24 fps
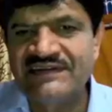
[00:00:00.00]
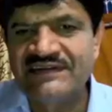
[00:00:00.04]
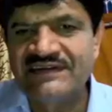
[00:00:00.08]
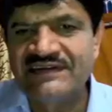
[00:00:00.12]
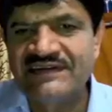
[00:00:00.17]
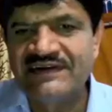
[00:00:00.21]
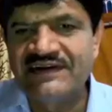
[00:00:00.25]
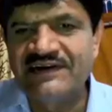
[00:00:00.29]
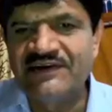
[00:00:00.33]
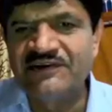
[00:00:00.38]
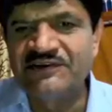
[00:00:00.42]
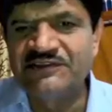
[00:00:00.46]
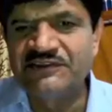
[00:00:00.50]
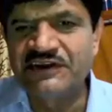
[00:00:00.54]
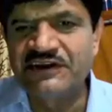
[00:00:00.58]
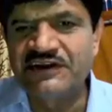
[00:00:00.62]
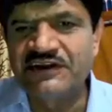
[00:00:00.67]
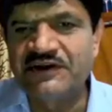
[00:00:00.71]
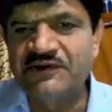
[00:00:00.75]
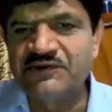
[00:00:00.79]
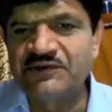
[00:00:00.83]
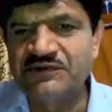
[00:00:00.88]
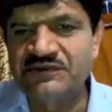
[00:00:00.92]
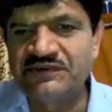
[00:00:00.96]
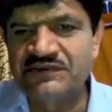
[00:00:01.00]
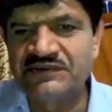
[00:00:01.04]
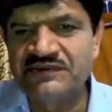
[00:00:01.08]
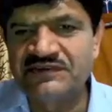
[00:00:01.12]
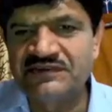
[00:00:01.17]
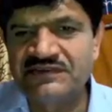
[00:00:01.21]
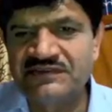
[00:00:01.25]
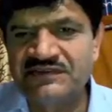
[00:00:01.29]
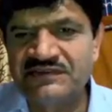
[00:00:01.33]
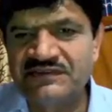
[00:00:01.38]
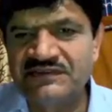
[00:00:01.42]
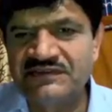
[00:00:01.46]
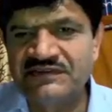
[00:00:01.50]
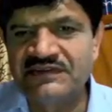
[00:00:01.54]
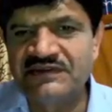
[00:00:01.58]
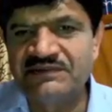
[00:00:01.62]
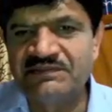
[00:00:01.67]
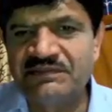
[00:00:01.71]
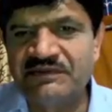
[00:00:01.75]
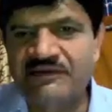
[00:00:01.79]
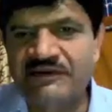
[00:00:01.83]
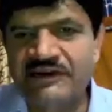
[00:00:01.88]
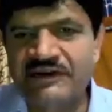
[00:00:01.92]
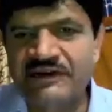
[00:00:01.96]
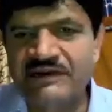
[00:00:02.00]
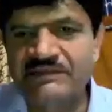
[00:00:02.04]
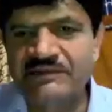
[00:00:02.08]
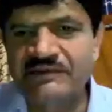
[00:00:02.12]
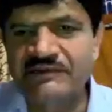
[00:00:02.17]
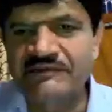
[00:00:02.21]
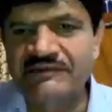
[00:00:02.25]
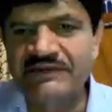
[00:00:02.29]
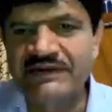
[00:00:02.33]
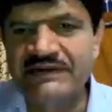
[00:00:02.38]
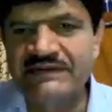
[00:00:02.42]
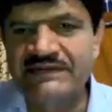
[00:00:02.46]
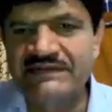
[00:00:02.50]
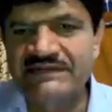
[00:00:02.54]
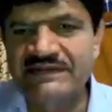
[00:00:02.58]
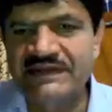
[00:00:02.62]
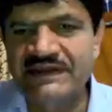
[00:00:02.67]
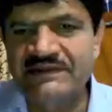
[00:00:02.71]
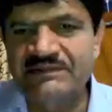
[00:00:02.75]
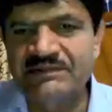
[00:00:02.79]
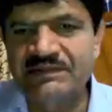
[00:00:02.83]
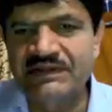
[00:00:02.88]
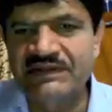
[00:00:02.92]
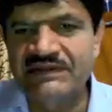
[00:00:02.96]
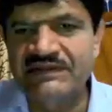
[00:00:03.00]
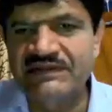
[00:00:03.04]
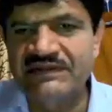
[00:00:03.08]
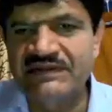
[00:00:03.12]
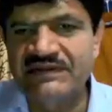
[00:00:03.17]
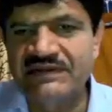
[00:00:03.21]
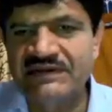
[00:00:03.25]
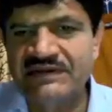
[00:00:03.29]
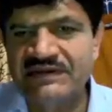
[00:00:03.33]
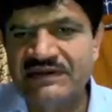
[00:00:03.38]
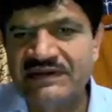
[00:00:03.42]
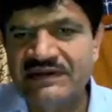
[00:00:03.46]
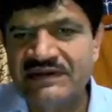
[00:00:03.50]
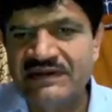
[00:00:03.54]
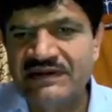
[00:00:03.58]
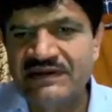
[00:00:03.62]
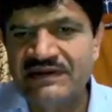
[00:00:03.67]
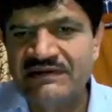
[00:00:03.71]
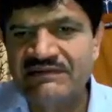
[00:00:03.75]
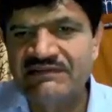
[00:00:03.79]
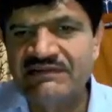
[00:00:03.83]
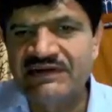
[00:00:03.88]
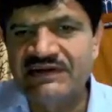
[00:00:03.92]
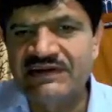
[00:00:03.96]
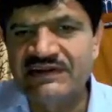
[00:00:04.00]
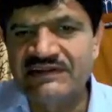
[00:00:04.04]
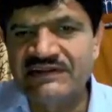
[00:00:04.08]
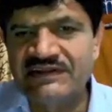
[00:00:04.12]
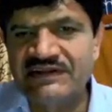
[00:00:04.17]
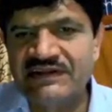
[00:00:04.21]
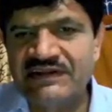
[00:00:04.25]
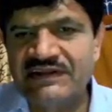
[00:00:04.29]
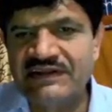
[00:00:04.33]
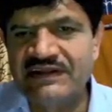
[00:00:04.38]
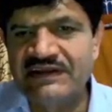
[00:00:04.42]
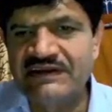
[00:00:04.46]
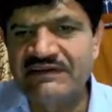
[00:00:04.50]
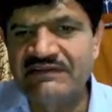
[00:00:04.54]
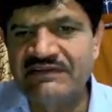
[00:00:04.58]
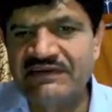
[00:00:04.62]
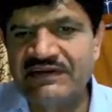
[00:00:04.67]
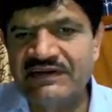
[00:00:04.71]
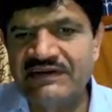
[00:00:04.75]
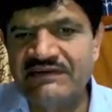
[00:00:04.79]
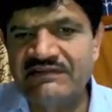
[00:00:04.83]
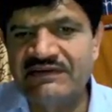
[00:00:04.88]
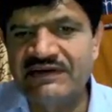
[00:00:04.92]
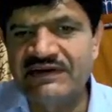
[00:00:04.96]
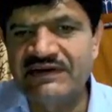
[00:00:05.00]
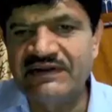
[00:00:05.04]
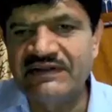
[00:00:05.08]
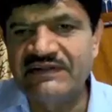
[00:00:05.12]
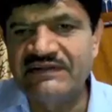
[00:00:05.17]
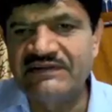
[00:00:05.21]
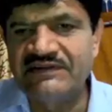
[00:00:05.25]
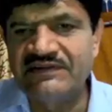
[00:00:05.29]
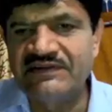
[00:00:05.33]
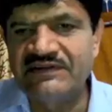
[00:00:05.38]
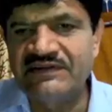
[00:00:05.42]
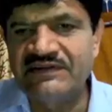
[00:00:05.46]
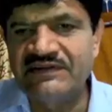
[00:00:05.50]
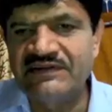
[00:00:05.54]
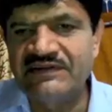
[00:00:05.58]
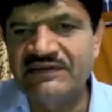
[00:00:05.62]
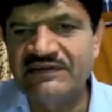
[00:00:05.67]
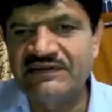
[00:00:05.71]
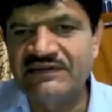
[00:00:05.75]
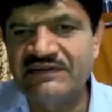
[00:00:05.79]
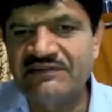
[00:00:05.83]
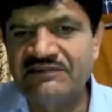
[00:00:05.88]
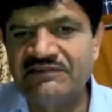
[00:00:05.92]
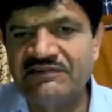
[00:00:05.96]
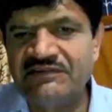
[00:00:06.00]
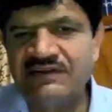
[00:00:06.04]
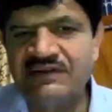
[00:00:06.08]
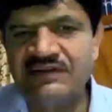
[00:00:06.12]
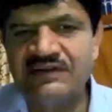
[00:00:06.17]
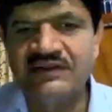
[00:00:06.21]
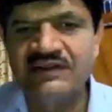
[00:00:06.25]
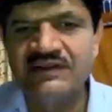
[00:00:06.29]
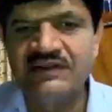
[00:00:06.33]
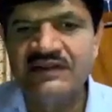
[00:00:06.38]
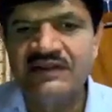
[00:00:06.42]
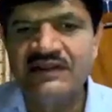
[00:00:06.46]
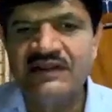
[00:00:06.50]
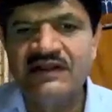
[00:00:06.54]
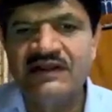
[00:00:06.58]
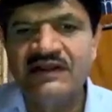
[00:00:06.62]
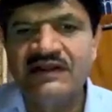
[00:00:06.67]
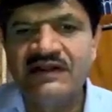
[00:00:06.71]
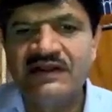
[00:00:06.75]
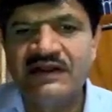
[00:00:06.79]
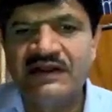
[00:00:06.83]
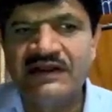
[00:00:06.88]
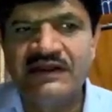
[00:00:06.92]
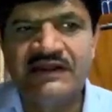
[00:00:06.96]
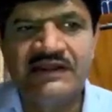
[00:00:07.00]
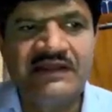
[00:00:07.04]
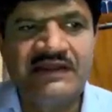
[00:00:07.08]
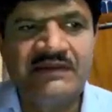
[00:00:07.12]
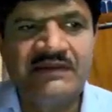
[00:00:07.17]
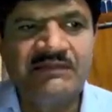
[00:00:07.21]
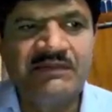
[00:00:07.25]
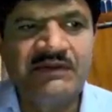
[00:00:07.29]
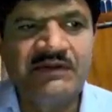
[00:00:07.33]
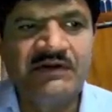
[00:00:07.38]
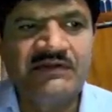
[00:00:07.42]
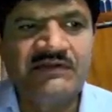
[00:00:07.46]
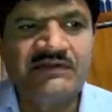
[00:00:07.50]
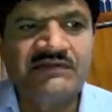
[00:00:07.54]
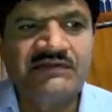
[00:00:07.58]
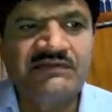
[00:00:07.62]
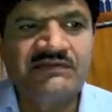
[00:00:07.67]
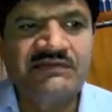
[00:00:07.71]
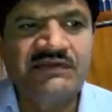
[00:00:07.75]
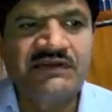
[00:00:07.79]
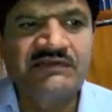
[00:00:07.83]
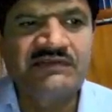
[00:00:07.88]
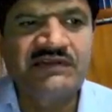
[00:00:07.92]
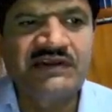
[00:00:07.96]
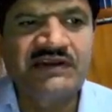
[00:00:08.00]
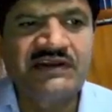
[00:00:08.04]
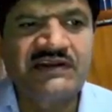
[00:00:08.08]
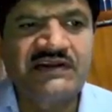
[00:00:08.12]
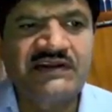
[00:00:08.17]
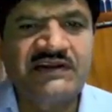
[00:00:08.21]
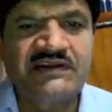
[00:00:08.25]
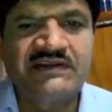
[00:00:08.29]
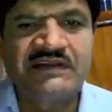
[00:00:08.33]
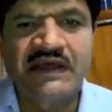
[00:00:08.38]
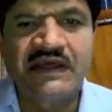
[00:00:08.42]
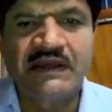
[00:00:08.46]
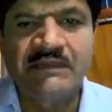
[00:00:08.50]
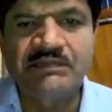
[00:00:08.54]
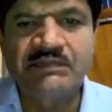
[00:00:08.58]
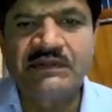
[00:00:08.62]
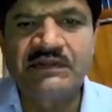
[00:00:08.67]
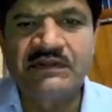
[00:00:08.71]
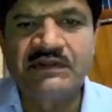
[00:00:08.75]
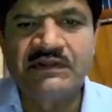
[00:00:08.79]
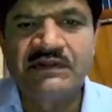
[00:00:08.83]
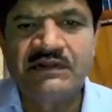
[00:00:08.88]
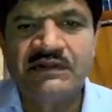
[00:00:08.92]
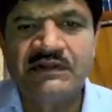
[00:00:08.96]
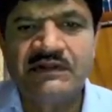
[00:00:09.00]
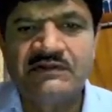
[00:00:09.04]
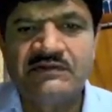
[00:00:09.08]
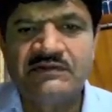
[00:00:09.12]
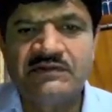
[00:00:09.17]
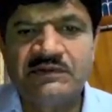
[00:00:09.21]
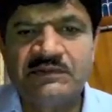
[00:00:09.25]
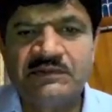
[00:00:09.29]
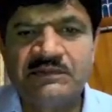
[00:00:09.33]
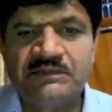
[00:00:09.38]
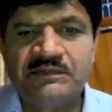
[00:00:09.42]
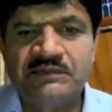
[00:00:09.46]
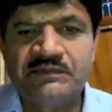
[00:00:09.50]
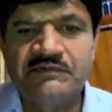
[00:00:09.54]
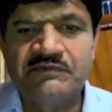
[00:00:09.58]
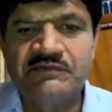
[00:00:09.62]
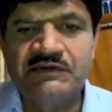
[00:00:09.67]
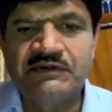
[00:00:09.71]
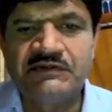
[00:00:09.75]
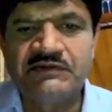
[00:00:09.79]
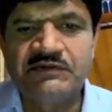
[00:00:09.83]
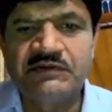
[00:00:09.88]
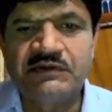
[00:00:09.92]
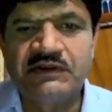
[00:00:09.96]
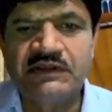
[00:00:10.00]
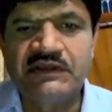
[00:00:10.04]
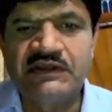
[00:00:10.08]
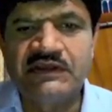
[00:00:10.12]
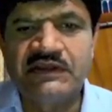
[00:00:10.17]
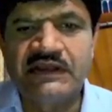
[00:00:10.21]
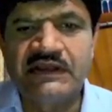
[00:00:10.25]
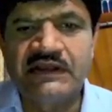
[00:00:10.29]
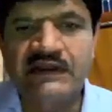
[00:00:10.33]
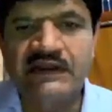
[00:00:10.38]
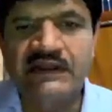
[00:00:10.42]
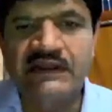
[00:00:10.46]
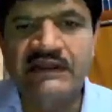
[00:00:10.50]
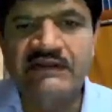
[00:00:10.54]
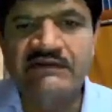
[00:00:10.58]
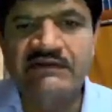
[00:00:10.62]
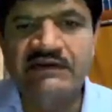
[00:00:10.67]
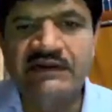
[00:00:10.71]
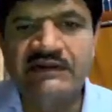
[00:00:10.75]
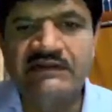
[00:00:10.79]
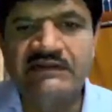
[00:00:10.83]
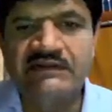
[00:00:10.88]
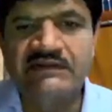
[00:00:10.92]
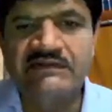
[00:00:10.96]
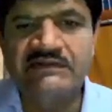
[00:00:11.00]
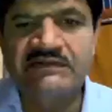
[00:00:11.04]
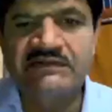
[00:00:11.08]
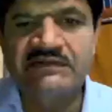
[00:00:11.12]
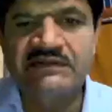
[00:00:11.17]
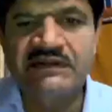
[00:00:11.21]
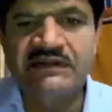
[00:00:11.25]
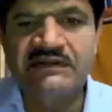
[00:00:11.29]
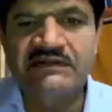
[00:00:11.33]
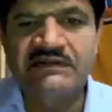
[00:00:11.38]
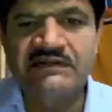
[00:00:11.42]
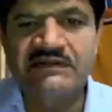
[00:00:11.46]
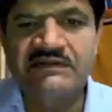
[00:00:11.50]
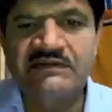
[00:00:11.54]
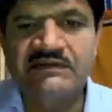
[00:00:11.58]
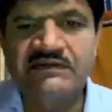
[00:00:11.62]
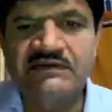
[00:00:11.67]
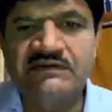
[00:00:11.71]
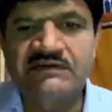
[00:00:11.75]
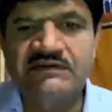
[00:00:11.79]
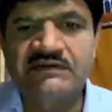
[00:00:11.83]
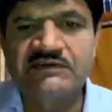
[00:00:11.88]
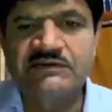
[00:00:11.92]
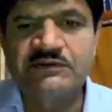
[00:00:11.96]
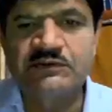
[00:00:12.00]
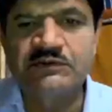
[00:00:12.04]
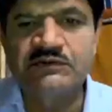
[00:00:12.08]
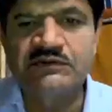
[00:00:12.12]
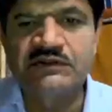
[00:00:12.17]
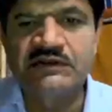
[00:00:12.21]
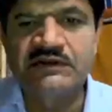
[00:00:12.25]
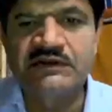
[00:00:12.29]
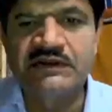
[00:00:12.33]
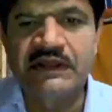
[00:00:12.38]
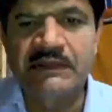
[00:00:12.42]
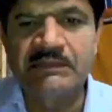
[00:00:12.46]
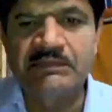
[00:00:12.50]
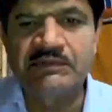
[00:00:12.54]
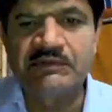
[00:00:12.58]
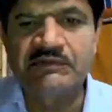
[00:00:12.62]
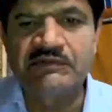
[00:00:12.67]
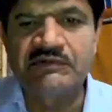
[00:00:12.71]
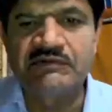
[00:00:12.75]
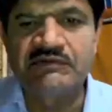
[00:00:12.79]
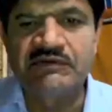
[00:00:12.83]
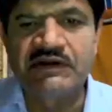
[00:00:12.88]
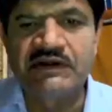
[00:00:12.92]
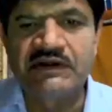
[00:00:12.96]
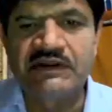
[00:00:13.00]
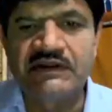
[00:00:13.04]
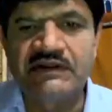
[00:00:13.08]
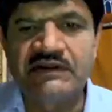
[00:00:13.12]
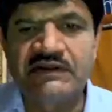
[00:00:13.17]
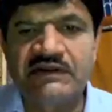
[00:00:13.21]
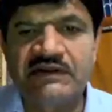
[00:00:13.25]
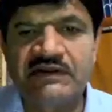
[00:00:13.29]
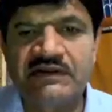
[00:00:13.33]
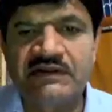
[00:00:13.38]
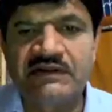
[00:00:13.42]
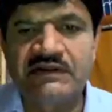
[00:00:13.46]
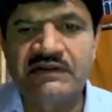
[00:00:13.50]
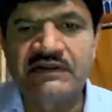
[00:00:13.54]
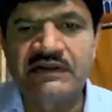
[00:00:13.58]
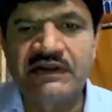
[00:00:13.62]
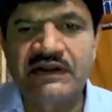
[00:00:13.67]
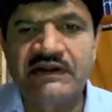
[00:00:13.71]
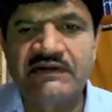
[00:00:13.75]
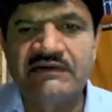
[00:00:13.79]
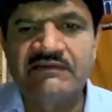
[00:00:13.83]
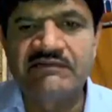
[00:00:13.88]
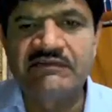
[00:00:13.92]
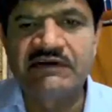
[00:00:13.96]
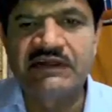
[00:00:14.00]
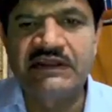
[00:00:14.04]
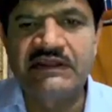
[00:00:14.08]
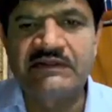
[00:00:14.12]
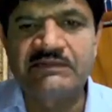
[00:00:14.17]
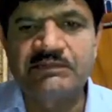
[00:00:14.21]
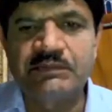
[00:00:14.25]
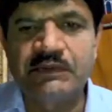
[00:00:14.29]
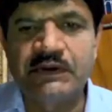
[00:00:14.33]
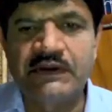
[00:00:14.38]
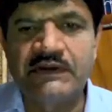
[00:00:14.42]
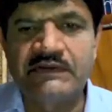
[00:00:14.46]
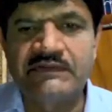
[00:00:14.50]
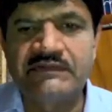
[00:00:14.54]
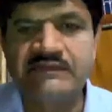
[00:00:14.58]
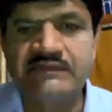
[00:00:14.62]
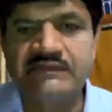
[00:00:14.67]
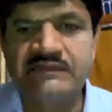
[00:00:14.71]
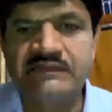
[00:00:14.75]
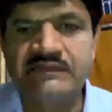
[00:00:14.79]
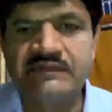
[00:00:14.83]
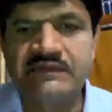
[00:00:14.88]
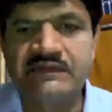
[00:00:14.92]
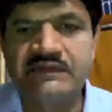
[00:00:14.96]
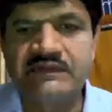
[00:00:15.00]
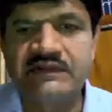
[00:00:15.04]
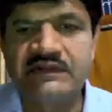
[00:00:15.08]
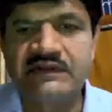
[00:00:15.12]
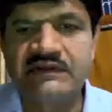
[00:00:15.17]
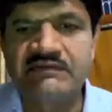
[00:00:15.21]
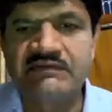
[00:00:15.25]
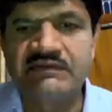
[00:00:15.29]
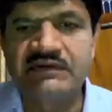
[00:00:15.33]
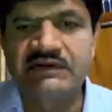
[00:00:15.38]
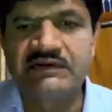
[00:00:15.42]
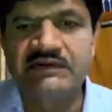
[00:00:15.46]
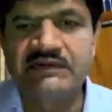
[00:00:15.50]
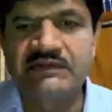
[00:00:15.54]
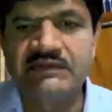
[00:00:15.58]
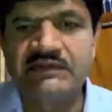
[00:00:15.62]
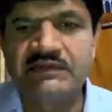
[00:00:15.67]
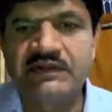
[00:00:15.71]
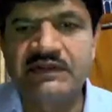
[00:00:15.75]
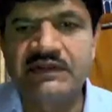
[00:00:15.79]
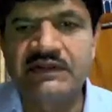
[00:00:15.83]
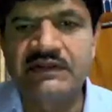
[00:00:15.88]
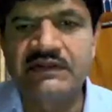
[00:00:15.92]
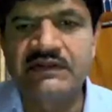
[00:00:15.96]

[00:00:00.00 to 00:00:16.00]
how on the ground the water movements take place, what are the area where water is going fill. And here, because we have selected a depth, so once you click anywhere, just touch, so it will show the depth of the water at various points in the river. Okay,